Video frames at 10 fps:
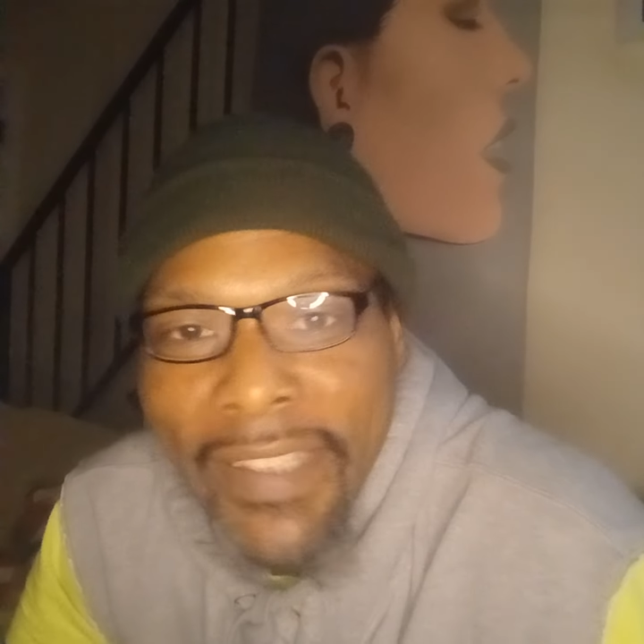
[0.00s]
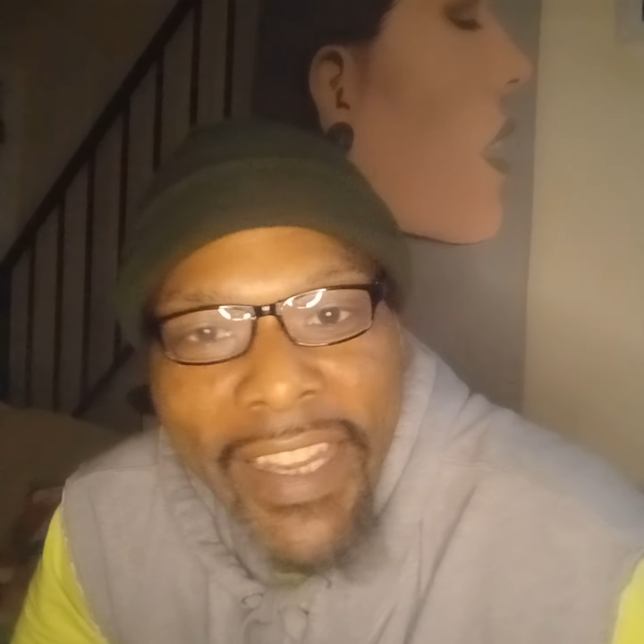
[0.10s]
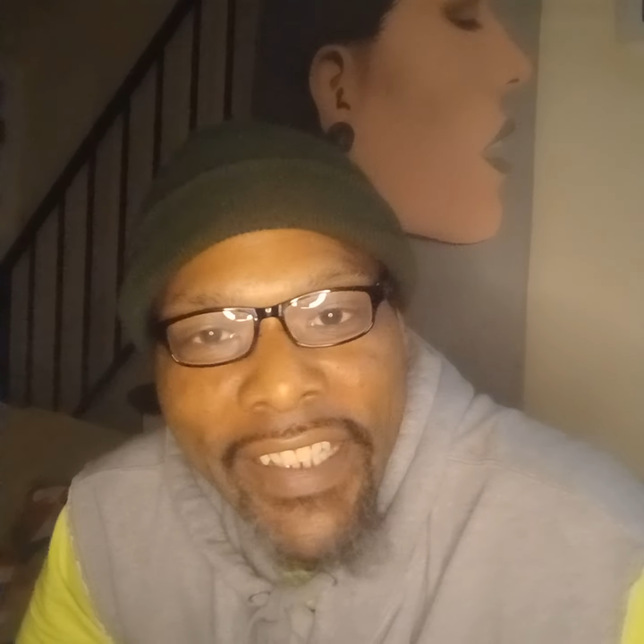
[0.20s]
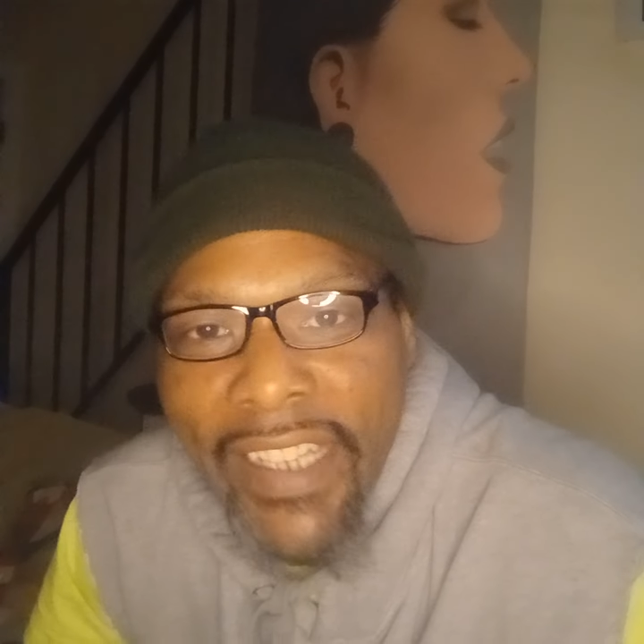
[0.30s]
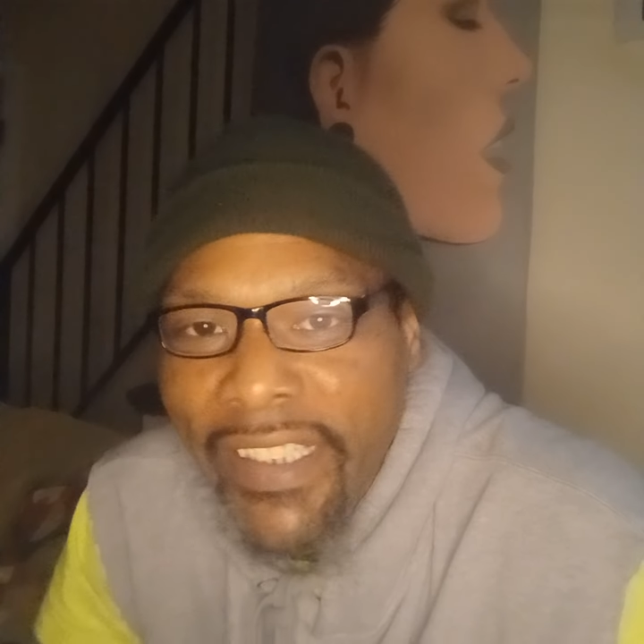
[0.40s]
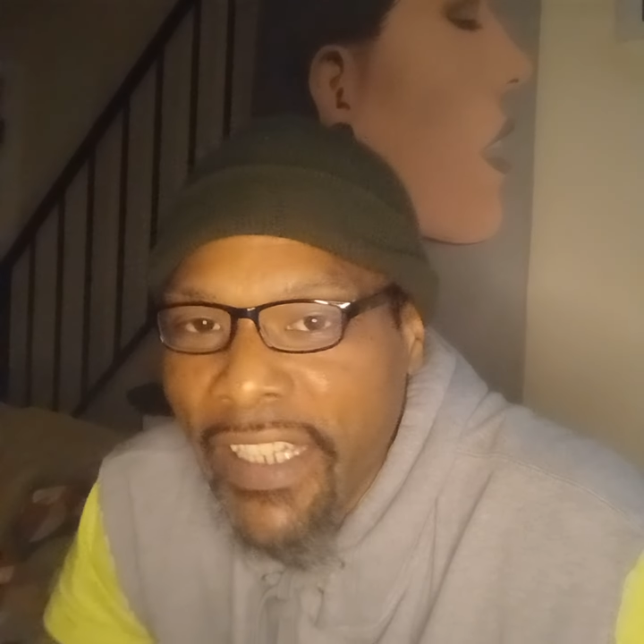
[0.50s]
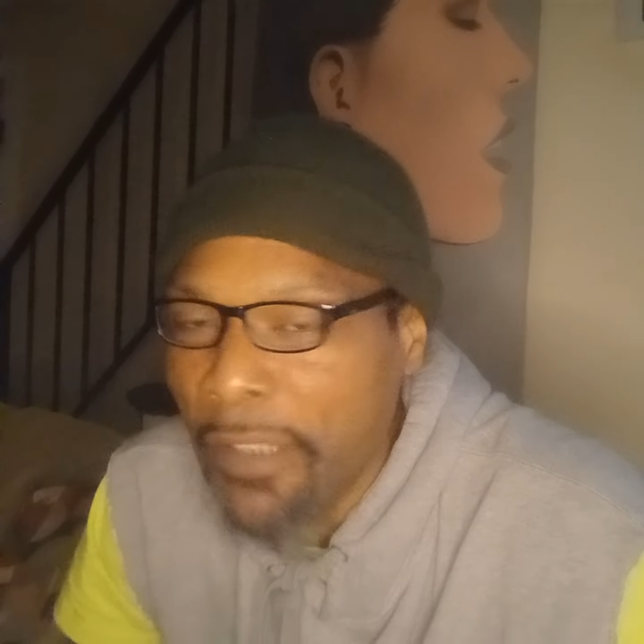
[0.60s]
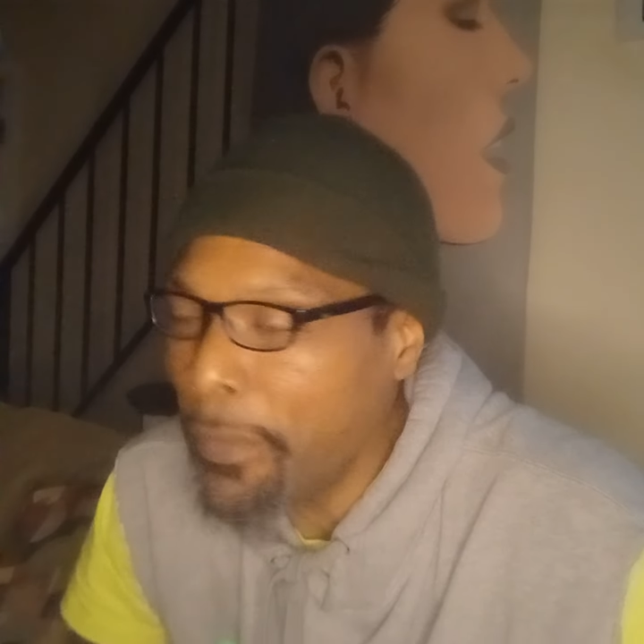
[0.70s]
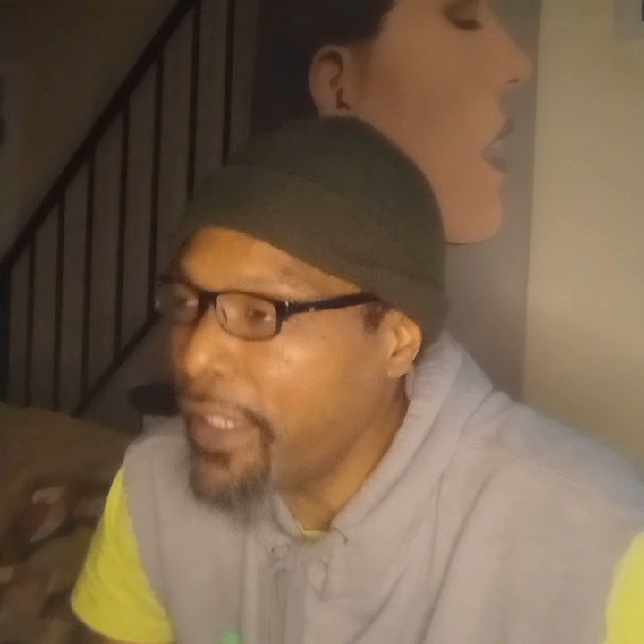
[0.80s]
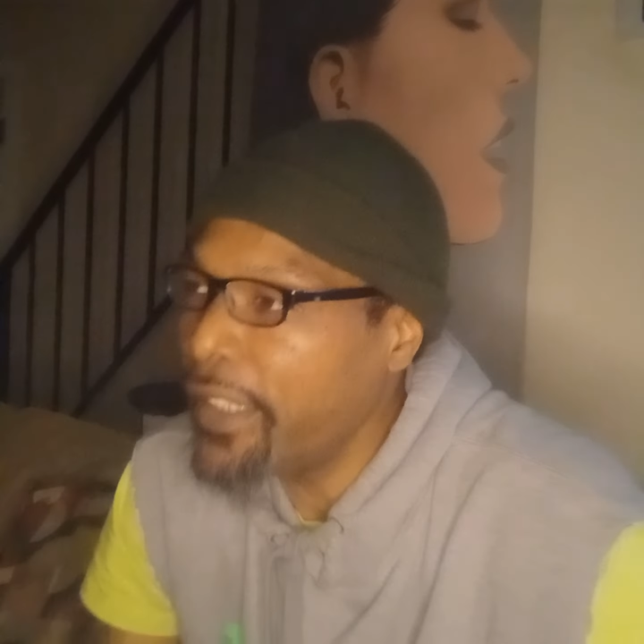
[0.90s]
they ain't let
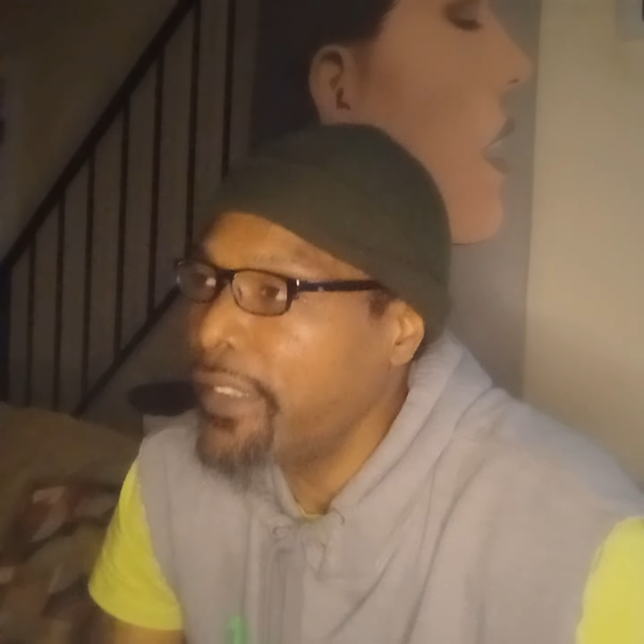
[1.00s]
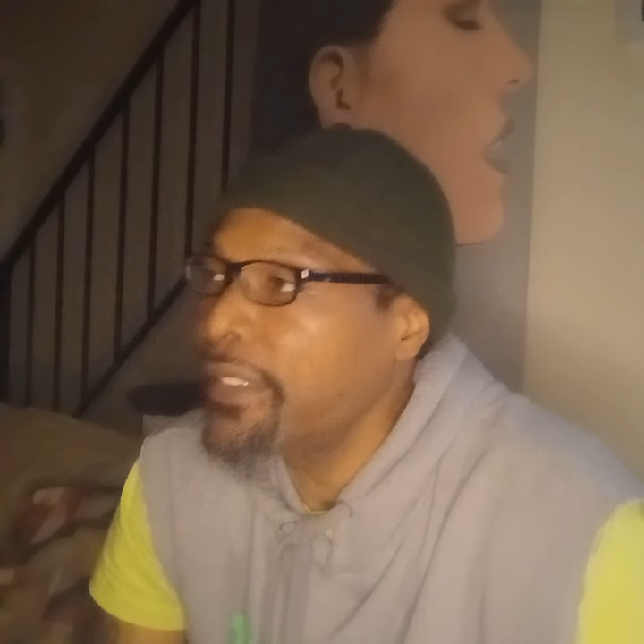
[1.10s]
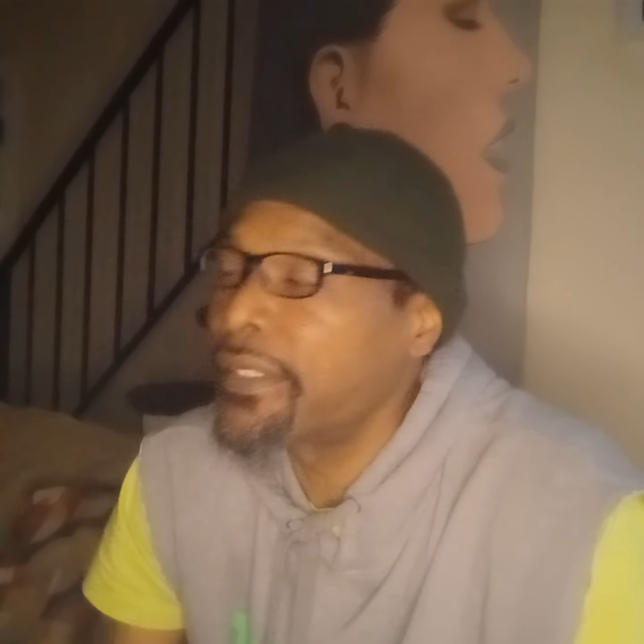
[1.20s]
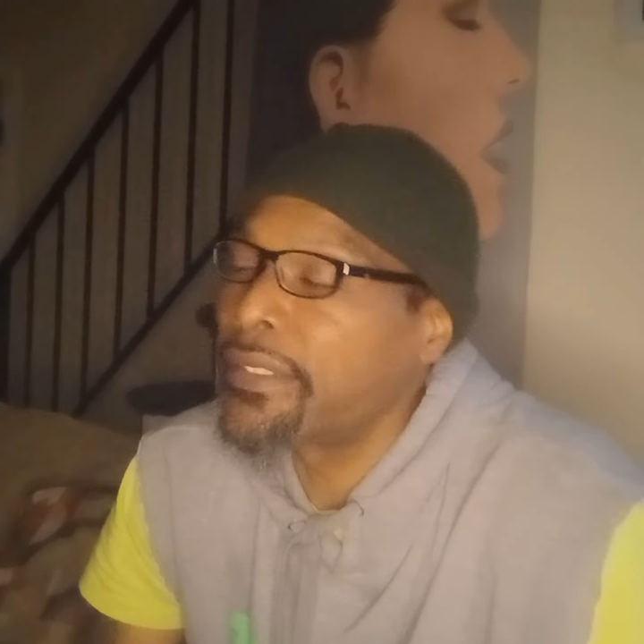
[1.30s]
Kami in,